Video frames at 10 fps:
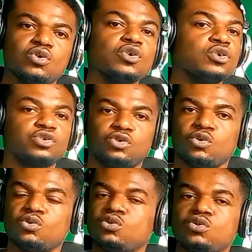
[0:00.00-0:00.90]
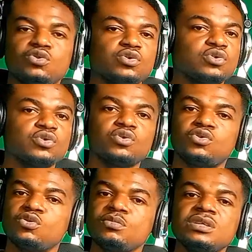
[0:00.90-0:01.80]
mi so
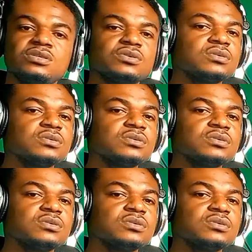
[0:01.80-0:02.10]
do mi so